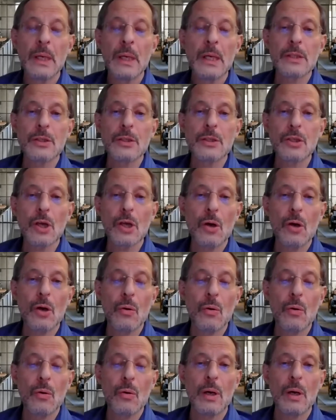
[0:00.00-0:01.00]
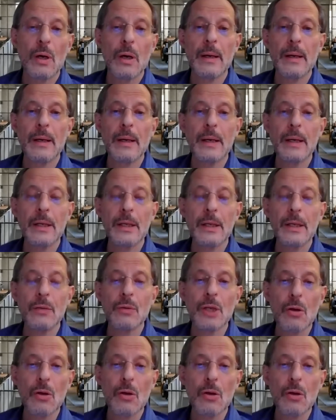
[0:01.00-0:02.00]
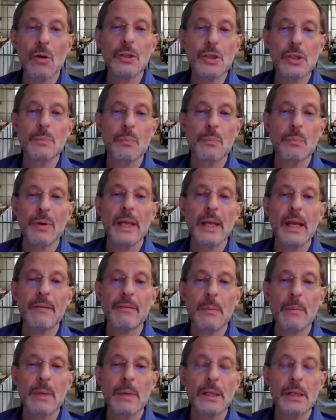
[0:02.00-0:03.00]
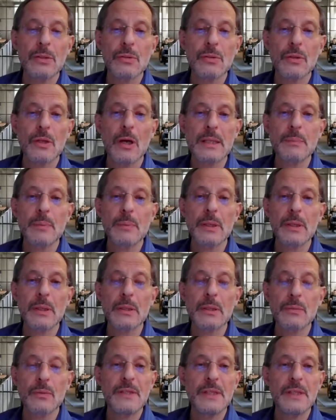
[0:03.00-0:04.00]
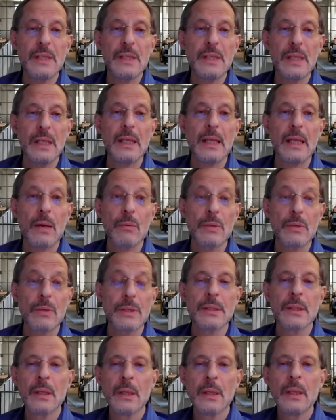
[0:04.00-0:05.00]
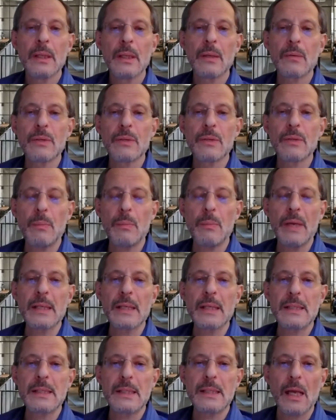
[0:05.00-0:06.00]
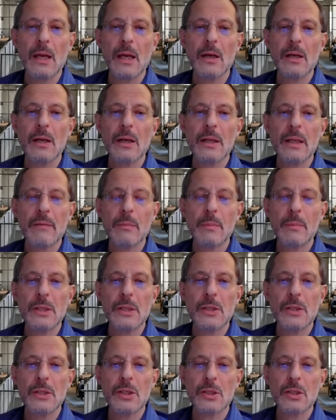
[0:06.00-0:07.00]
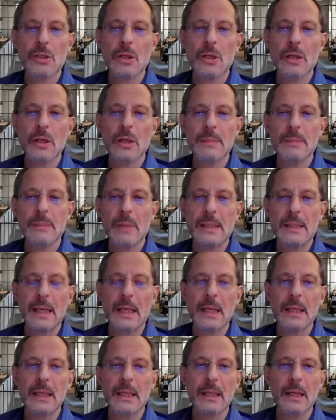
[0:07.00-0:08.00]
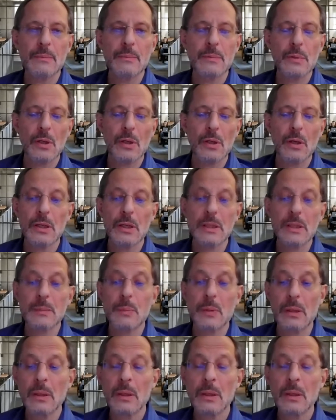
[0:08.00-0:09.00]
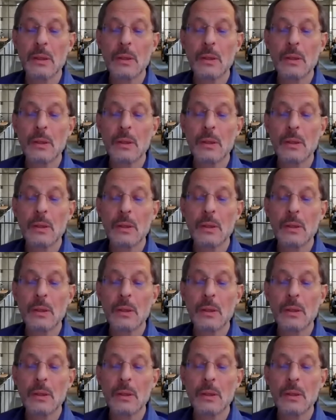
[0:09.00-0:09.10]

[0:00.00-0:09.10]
And so you cannot just bring everybody to the hospitals. We've seen that was the biggest scare, that everybody's just gonna get sick and come to the hospital.